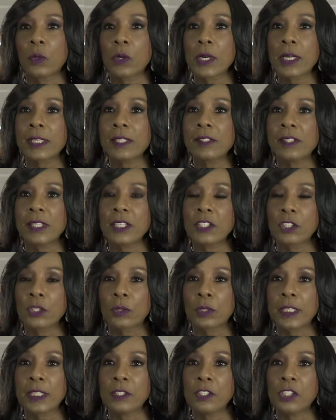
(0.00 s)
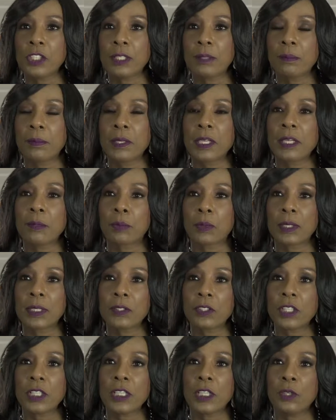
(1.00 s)
organizational leadership being
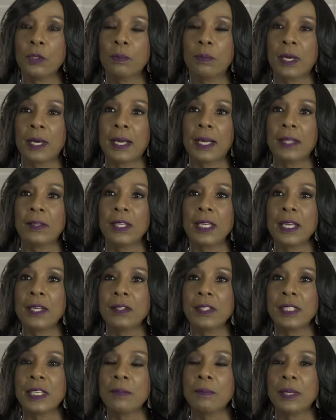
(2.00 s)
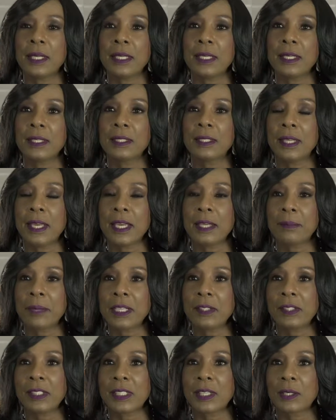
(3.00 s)
brought to you by the SA Beacon and
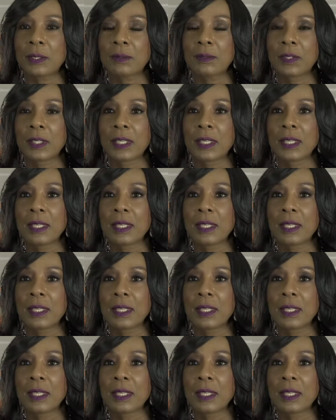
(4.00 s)
myself,